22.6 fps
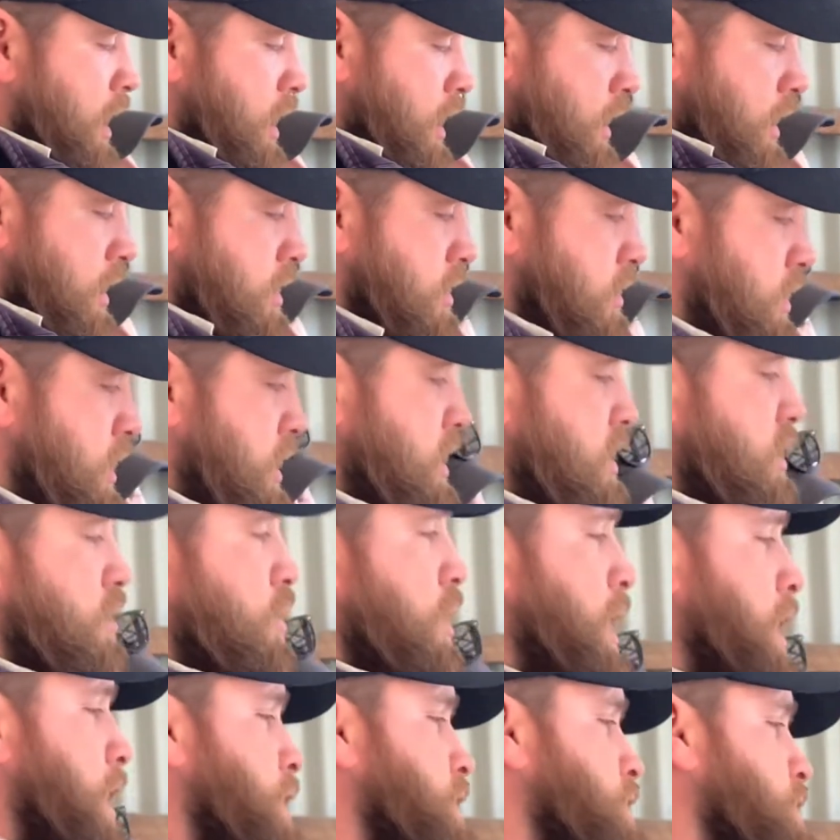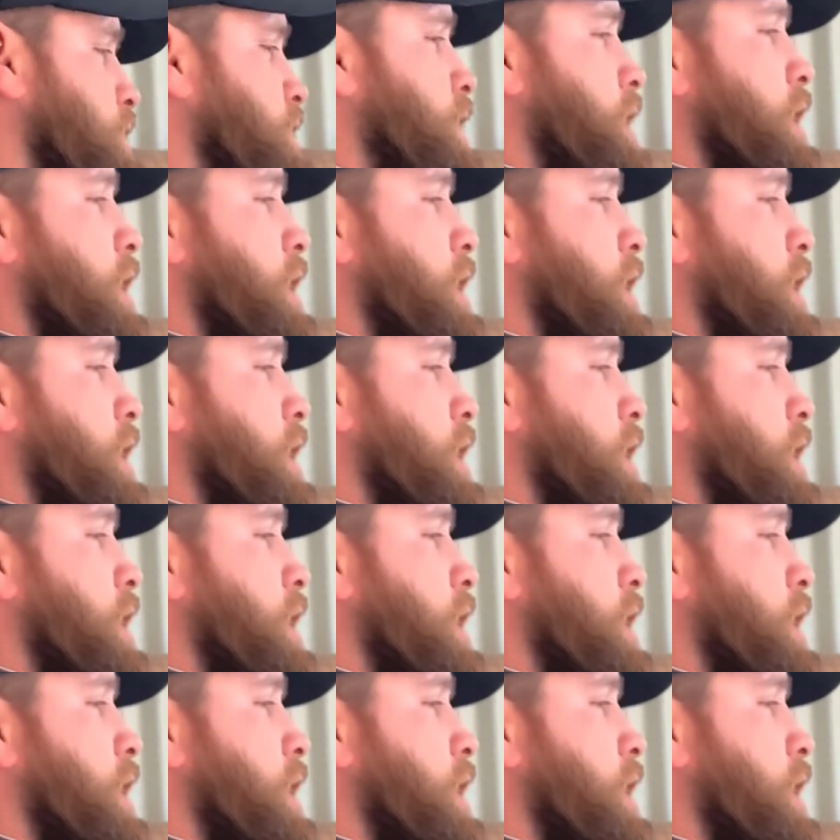Is there any swellings on the